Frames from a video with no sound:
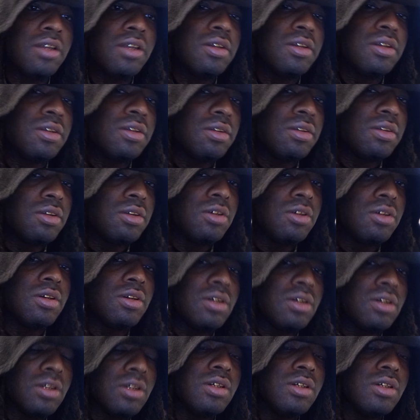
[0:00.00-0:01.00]
can
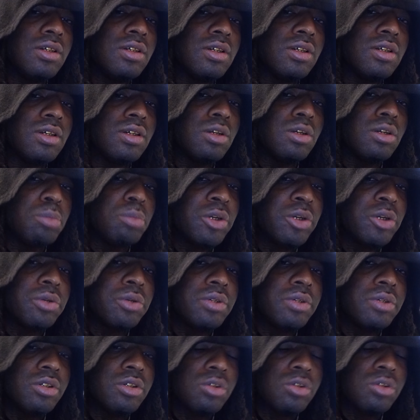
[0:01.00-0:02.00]
look good
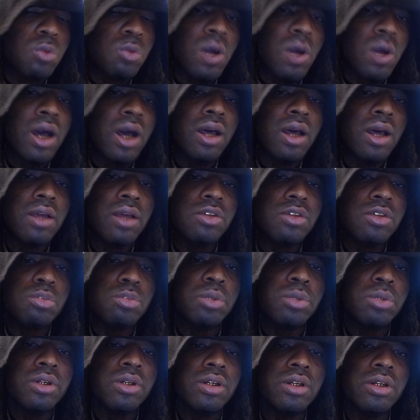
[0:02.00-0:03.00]
appearance-wise,
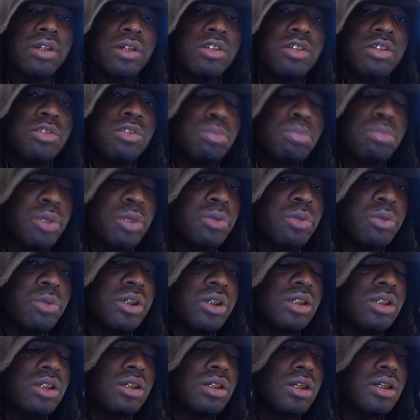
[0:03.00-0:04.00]
but
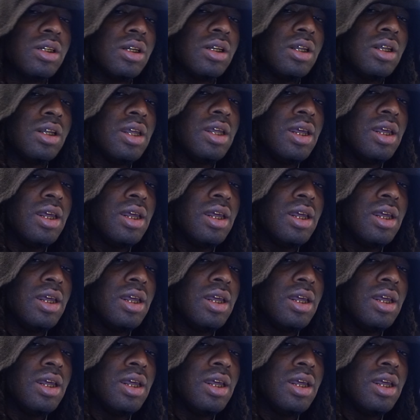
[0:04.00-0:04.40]
spiritually,